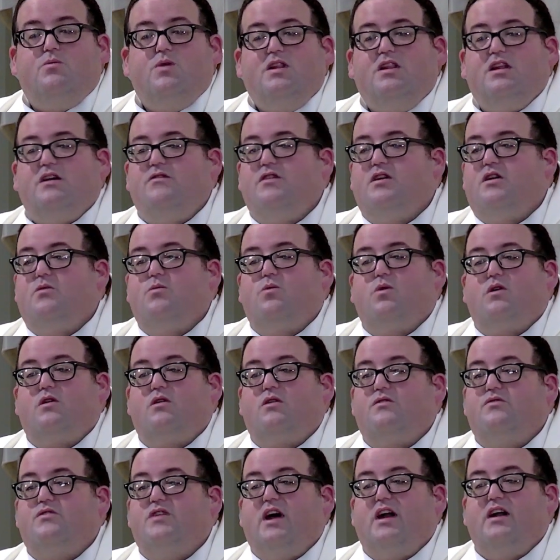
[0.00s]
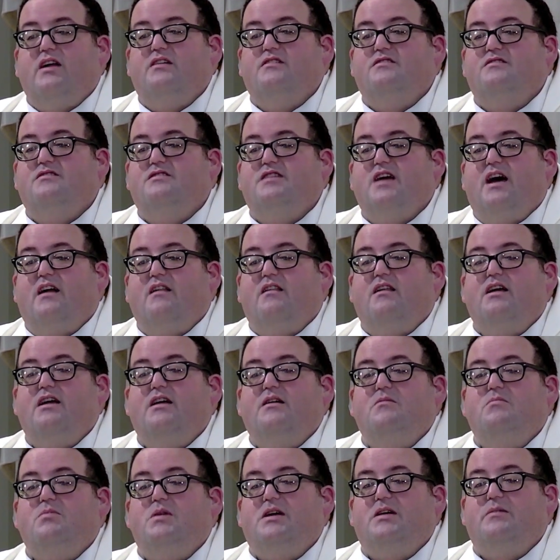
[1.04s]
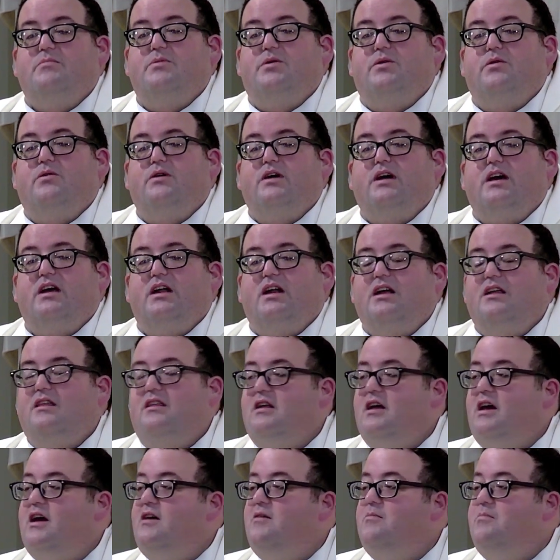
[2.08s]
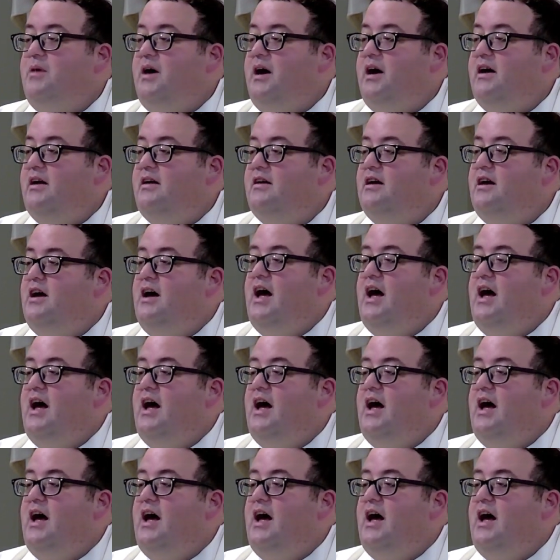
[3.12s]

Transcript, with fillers: we live in a world that is telling people anything but